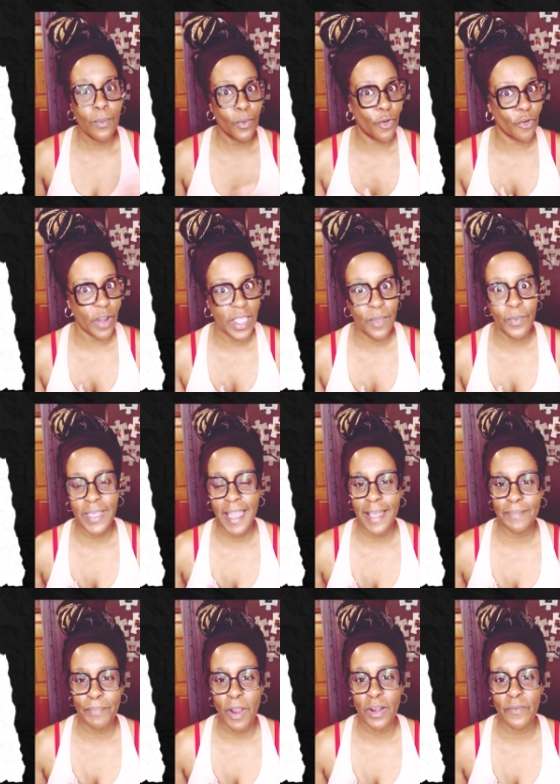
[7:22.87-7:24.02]
Great, we got
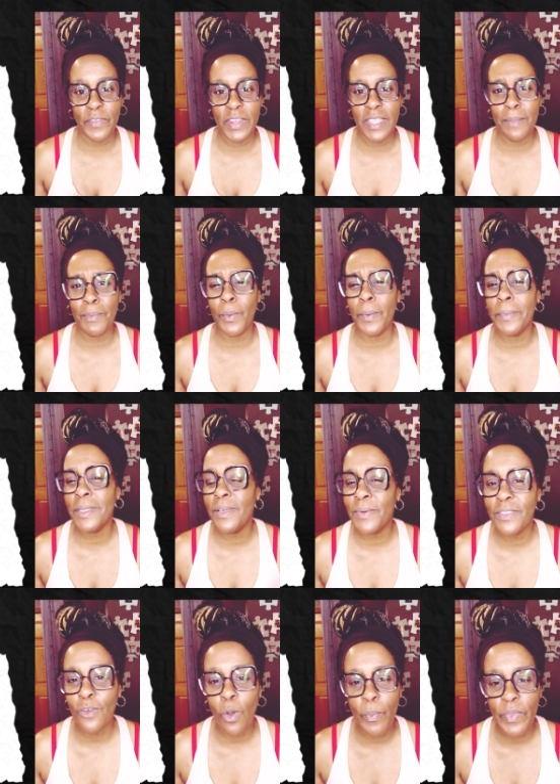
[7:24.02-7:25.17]
part of it in, but when we went
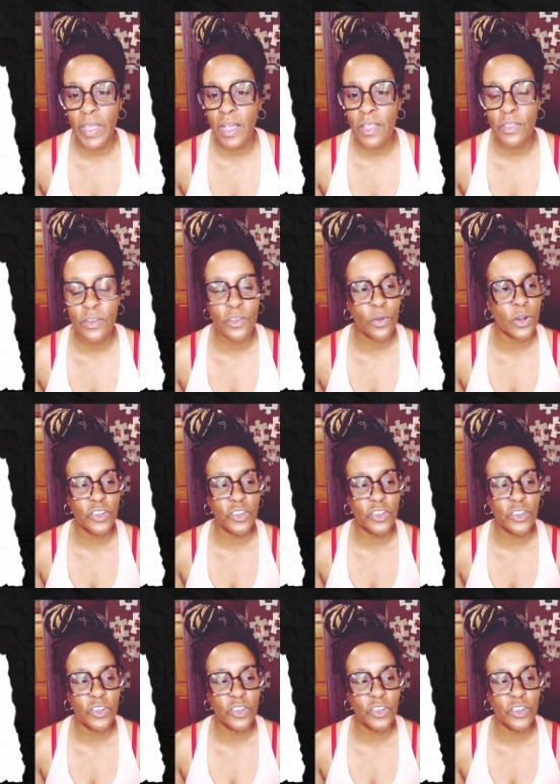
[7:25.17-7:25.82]
to open that other door,